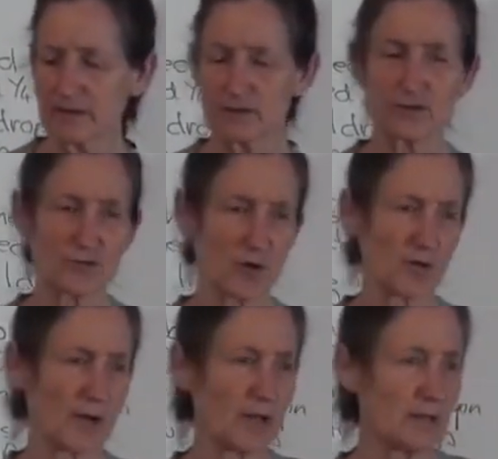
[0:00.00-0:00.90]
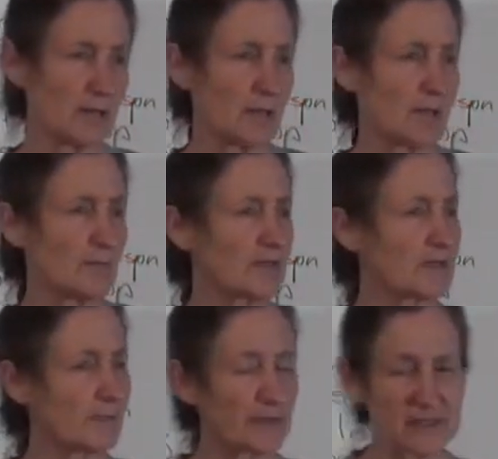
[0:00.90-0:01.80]
is a drawer, but
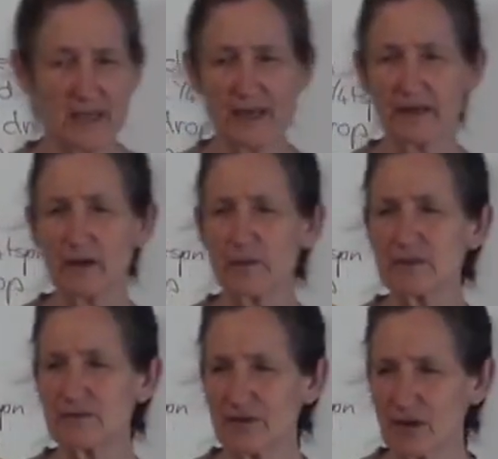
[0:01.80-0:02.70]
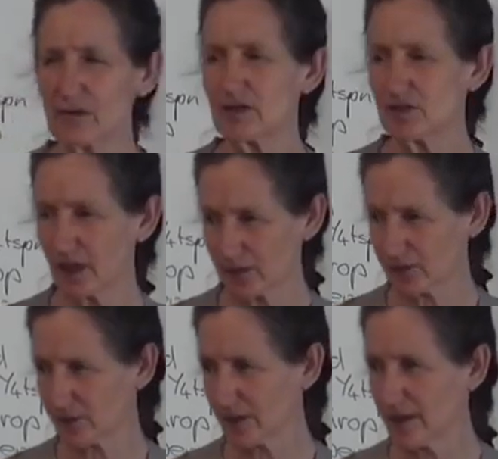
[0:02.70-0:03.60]
the potato is very
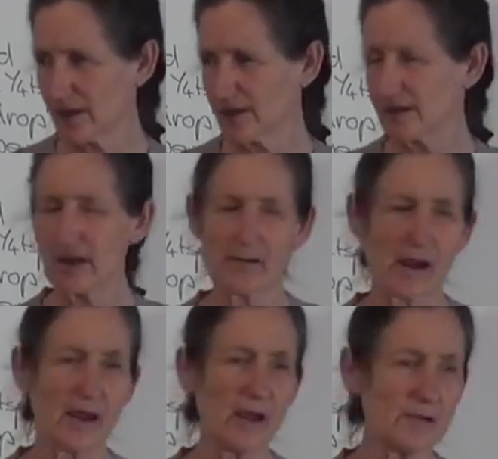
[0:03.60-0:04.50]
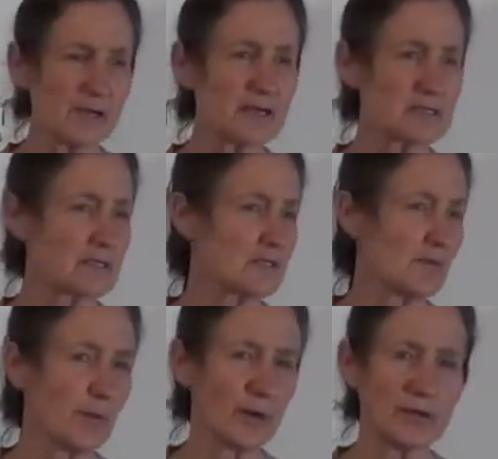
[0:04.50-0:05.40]
gentle. There are areas in
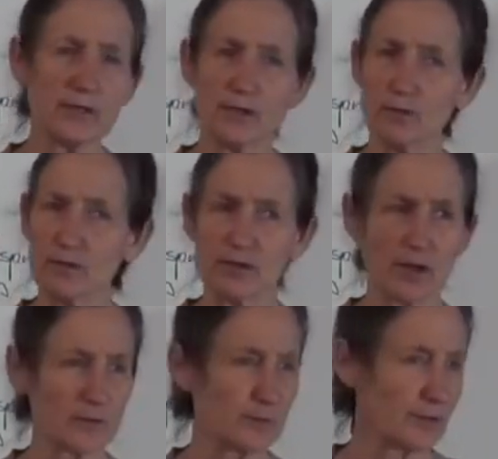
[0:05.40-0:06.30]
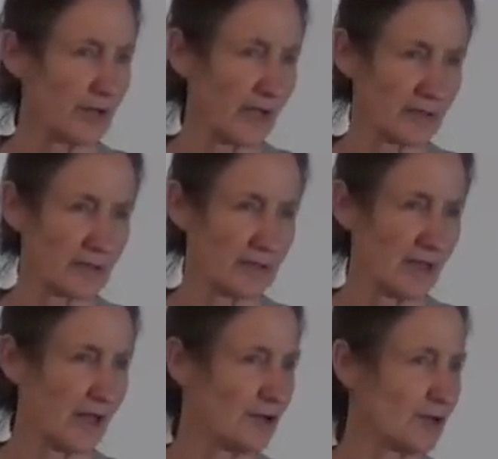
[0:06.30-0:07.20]
the body you would not put onion
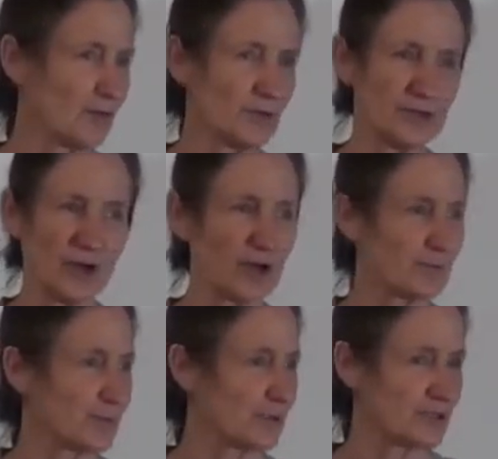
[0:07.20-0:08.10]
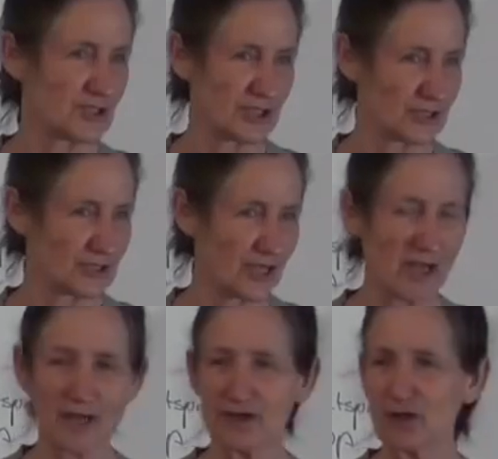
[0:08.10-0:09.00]
and you would not put
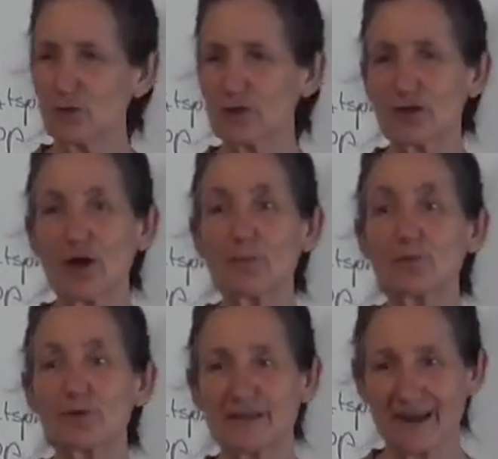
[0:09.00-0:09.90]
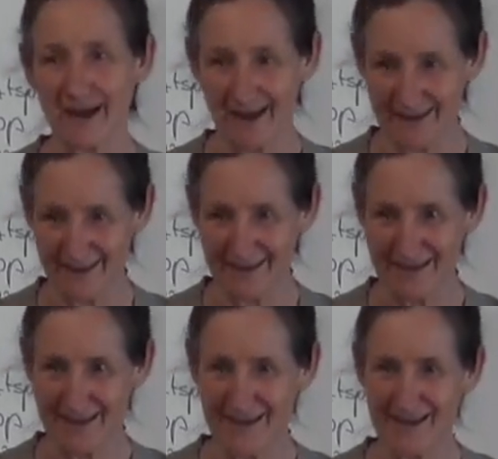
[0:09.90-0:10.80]
ginger and you would not put garlic,
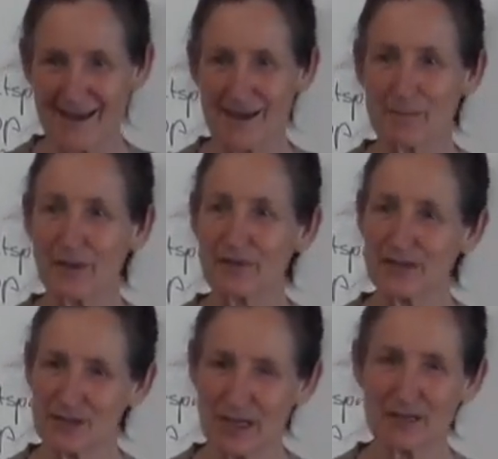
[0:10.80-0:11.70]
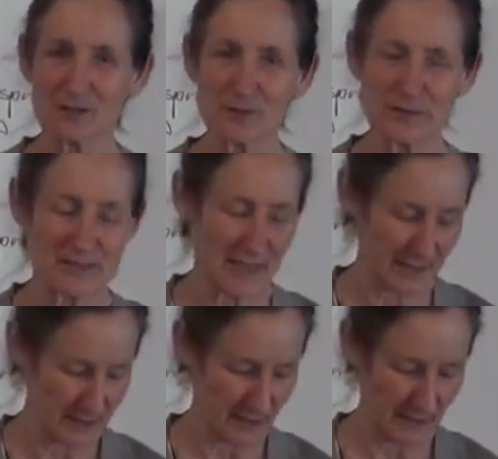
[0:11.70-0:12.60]
but the gentle
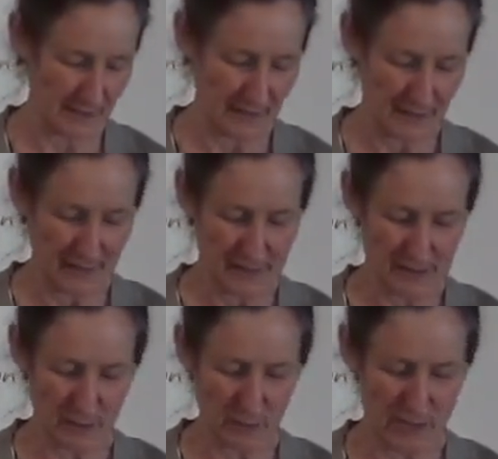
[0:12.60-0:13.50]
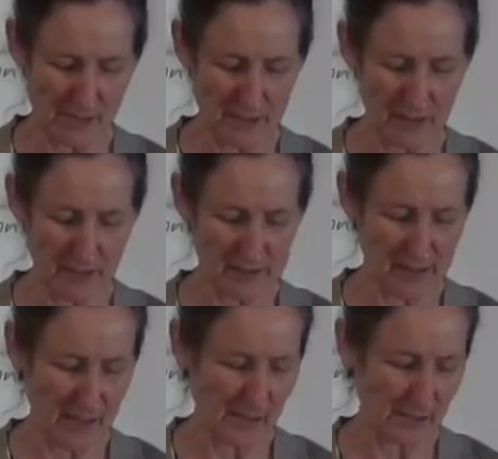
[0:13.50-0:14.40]
potato. So, where are those
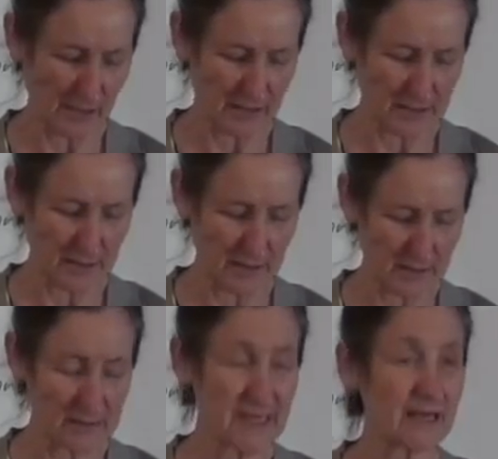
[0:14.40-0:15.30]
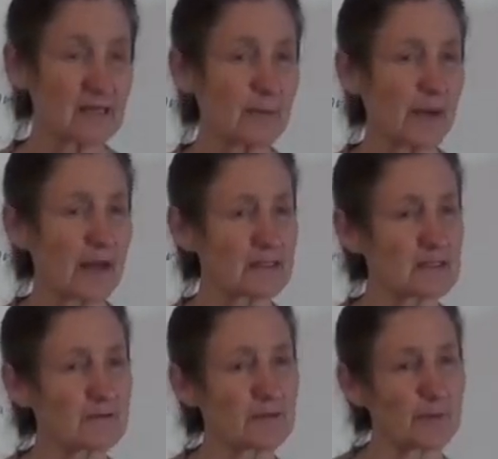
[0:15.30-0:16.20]
areas? In the tender
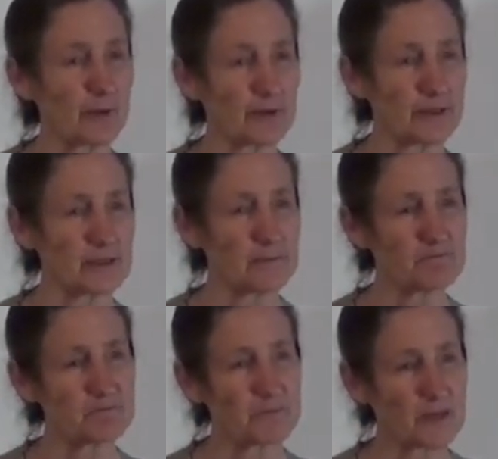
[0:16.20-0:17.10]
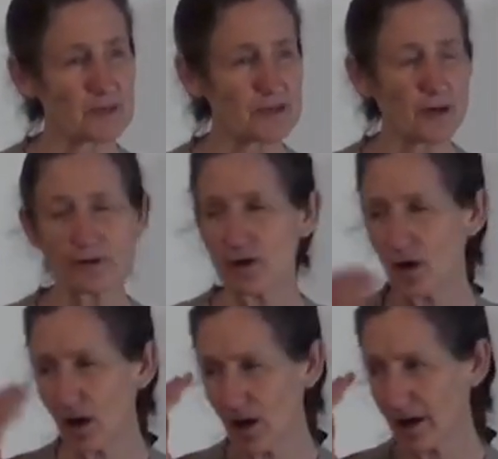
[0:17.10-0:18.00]
parts of the body. So, your
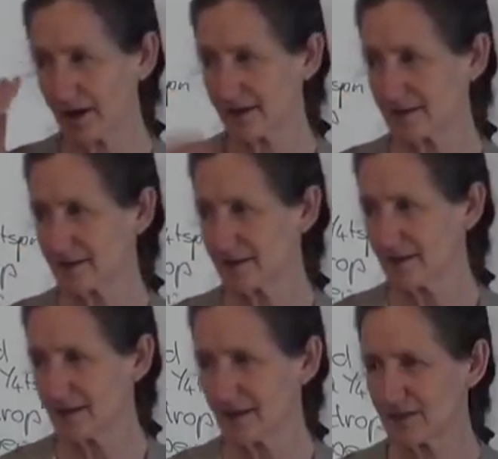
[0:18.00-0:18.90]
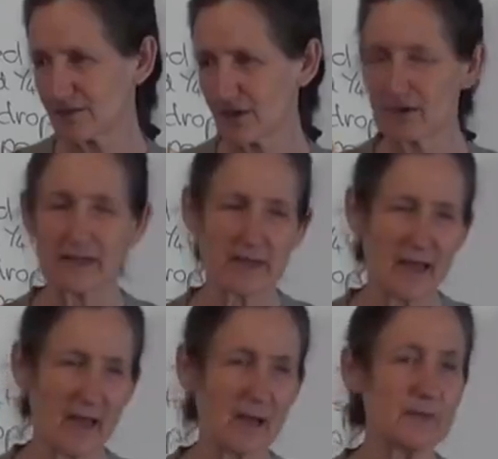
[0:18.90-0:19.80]
eyes. It's very
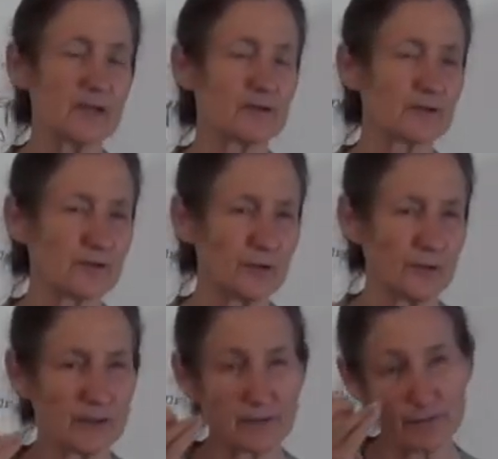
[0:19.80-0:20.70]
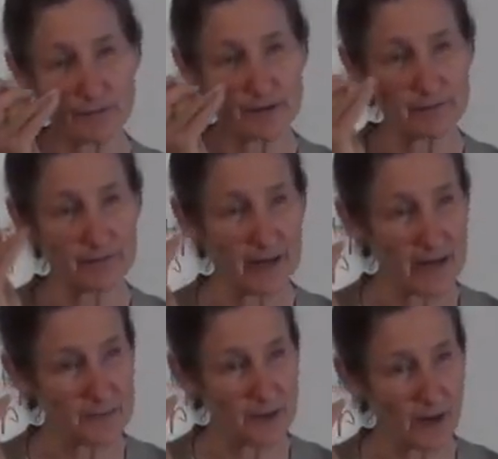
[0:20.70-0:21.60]
calming and cooling for
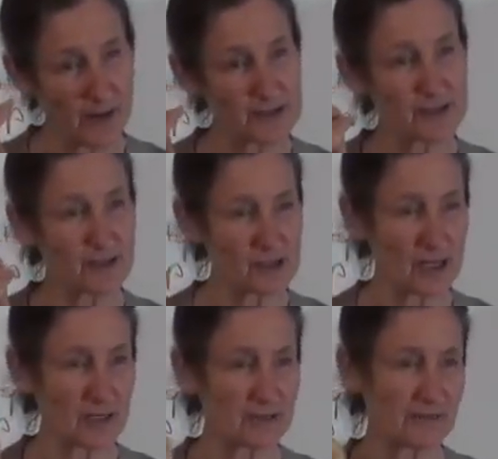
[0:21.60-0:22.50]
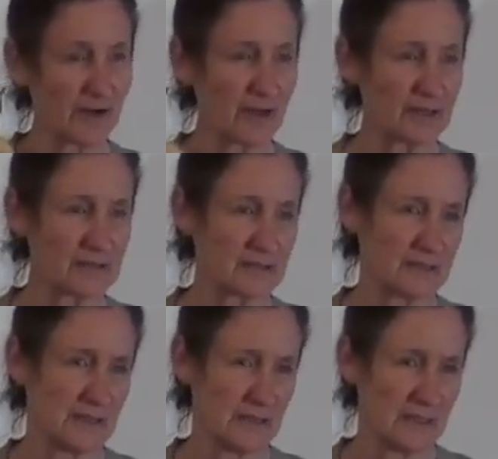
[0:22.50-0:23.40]
inflamed eyes,
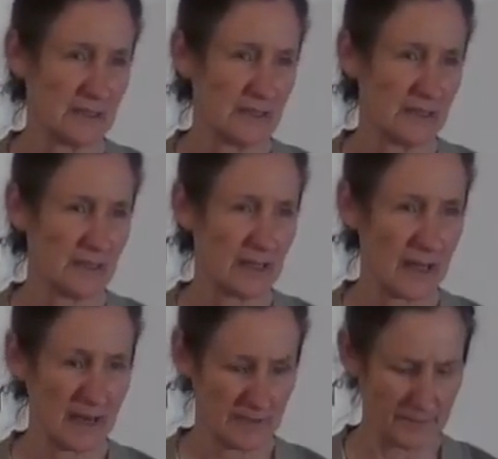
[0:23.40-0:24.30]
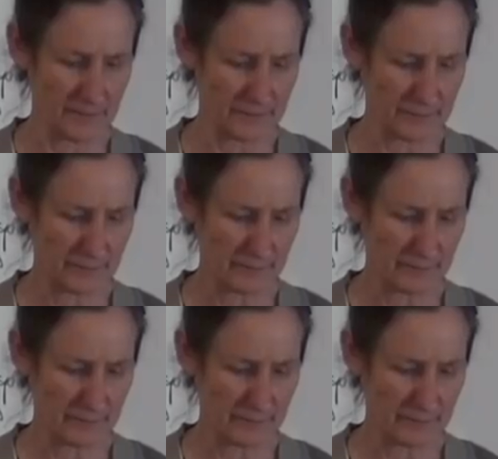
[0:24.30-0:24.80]
conjunctivitis, um,